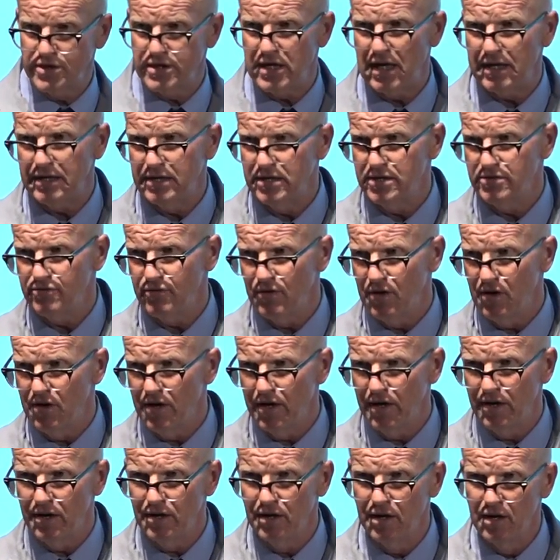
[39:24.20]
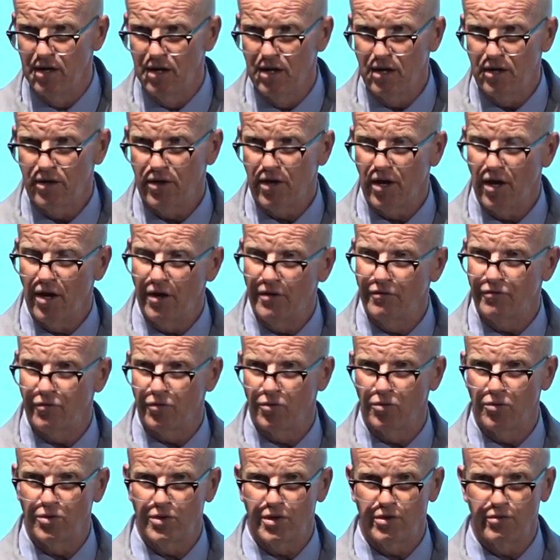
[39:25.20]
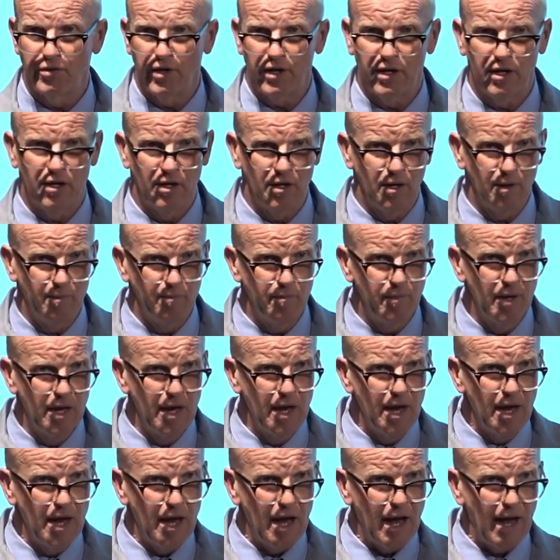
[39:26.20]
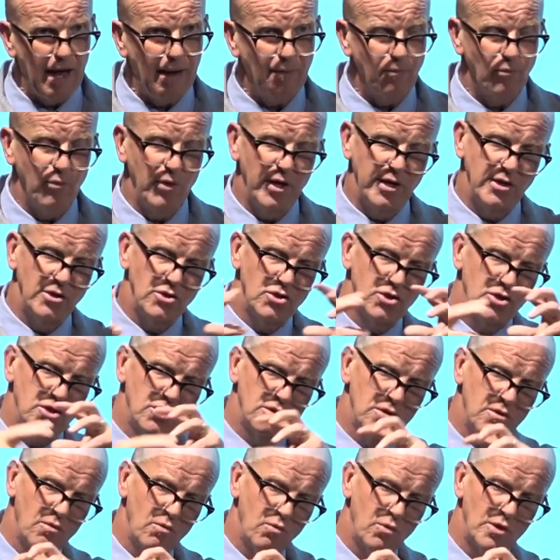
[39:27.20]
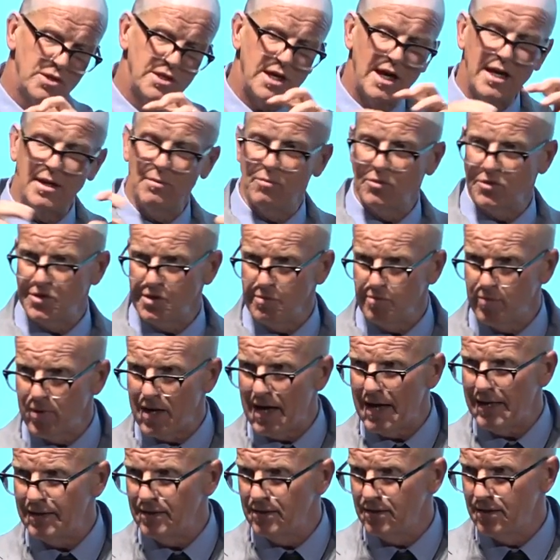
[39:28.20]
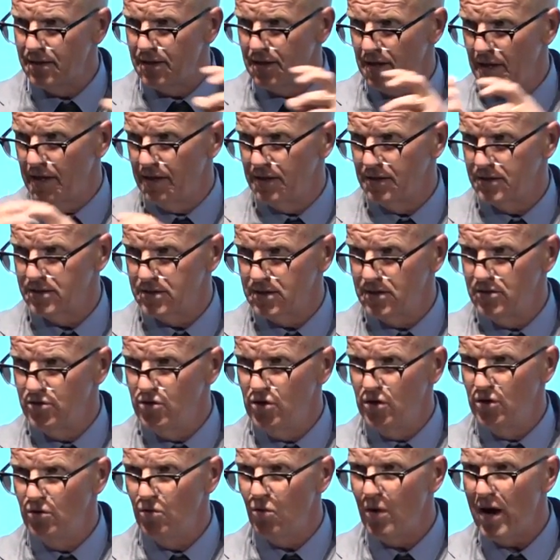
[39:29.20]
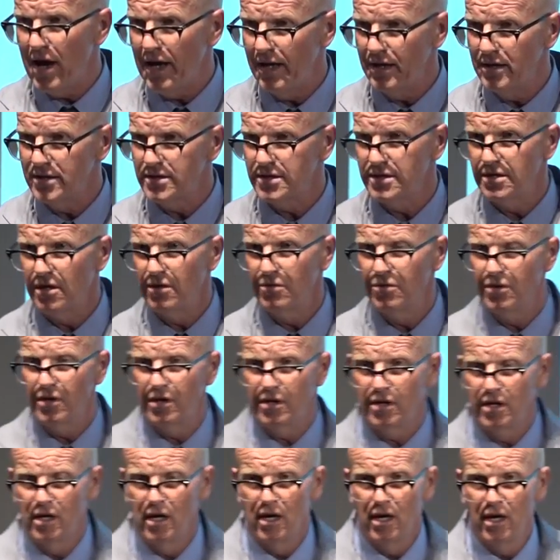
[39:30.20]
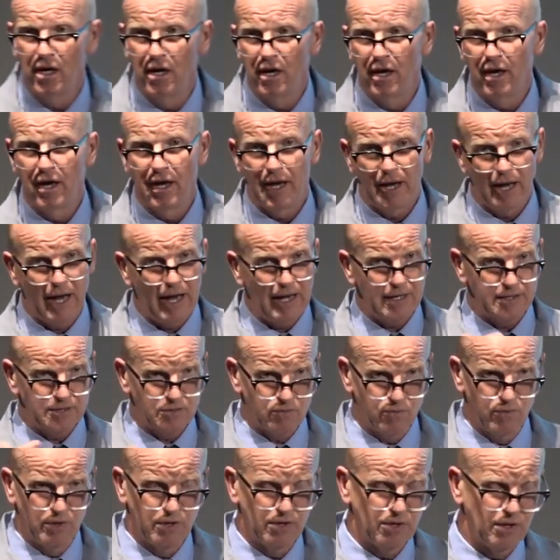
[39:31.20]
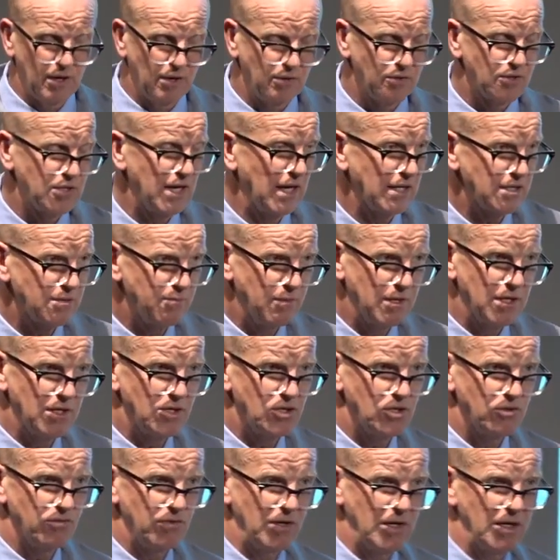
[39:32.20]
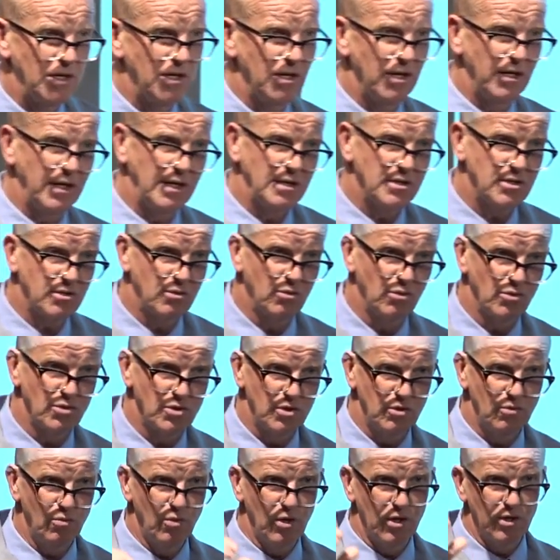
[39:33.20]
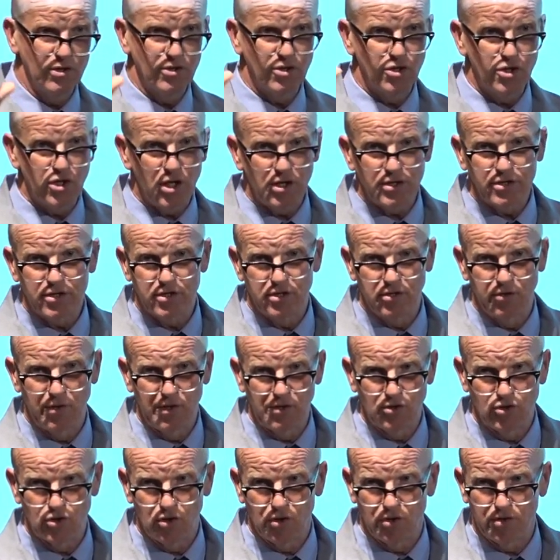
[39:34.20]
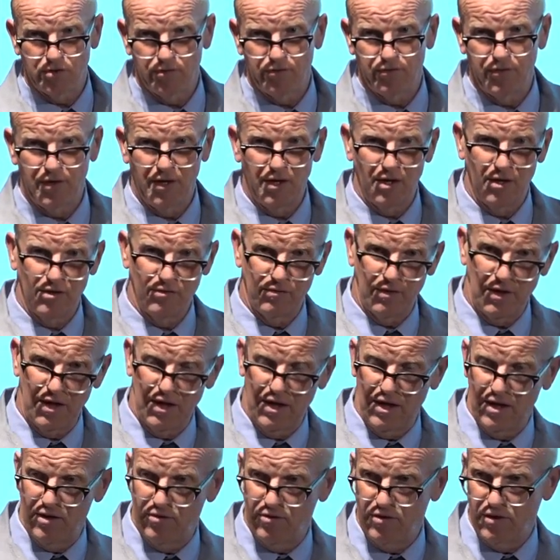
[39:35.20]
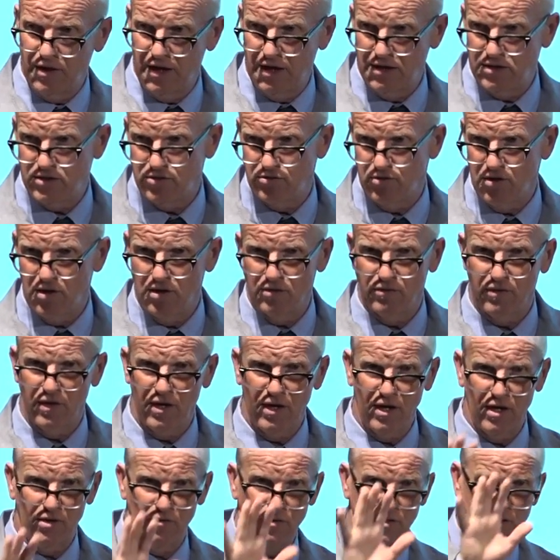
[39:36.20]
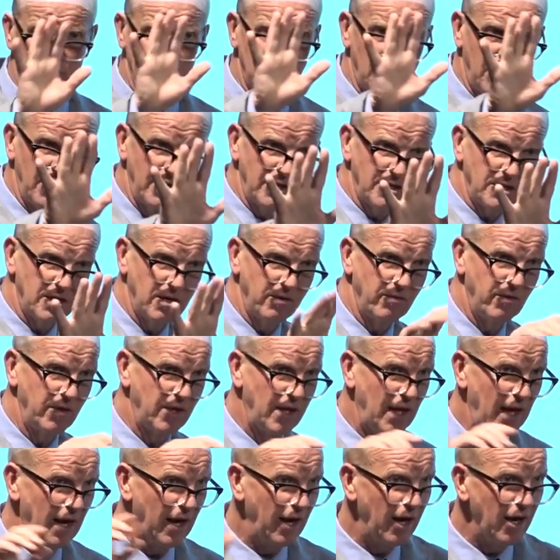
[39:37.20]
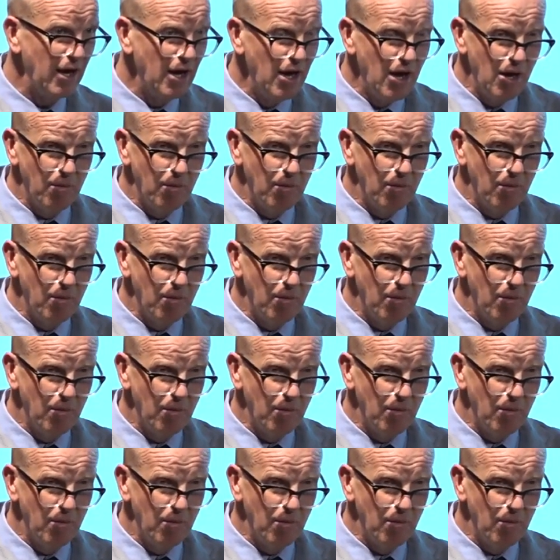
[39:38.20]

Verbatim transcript: satisfy the overall curriculum and which was able to blend things in new ways so that as with those expeditionary learning schools, you weren't just doing geography over here and history over here and science over there,